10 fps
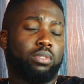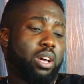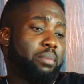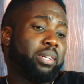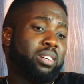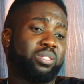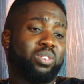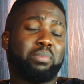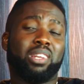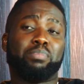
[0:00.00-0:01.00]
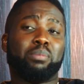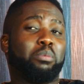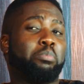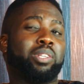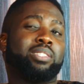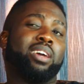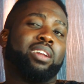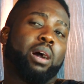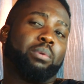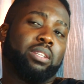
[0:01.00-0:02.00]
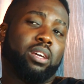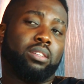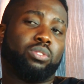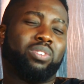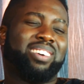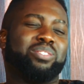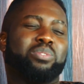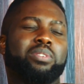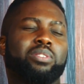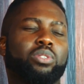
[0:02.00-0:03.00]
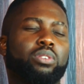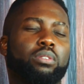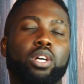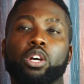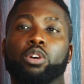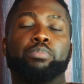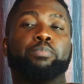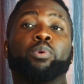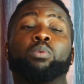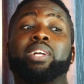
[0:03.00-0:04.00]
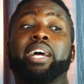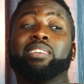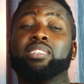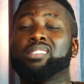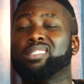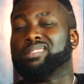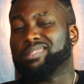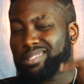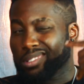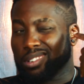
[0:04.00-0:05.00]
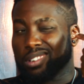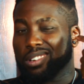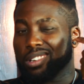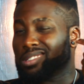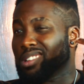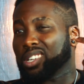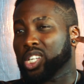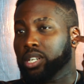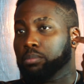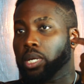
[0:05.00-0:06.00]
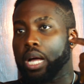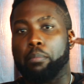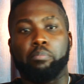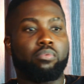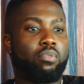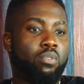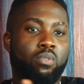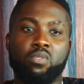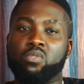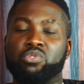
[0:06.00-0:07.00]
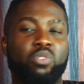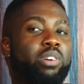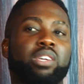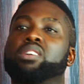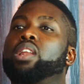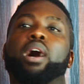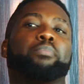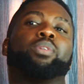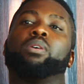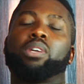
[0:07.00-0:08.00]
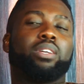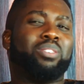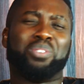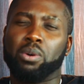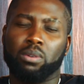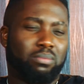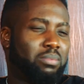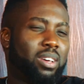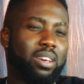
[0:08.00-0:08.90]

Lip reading: Yeah, because so many people pretend nowadays. You can do this. People will like, listen, it's not good, but like, bro, you don't kill him, you don't kill, you know.